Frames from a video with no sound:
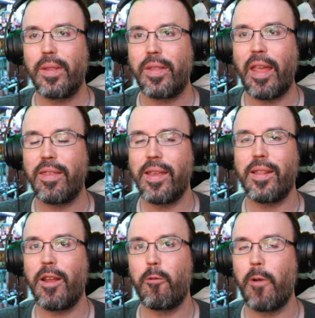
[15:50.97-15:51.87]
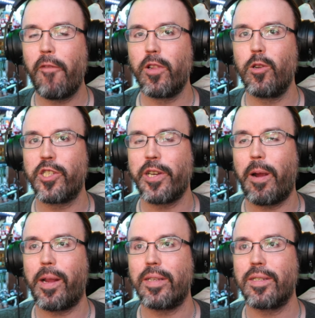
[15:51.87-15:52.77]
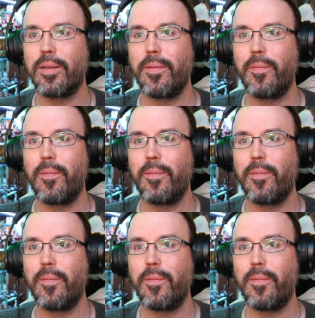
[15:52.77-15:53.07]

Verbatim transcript: They think they're revolutionaries,